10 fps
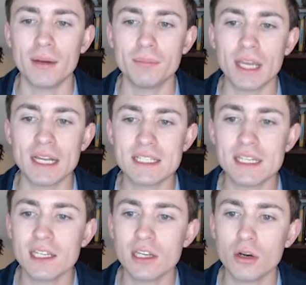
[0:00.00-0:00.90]
the
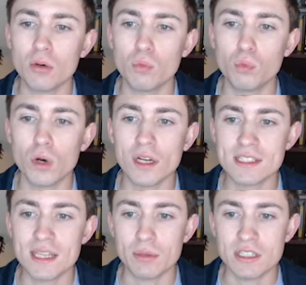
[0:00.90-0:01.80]
idea here
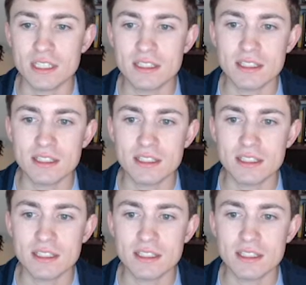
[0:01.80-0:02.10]
was that we did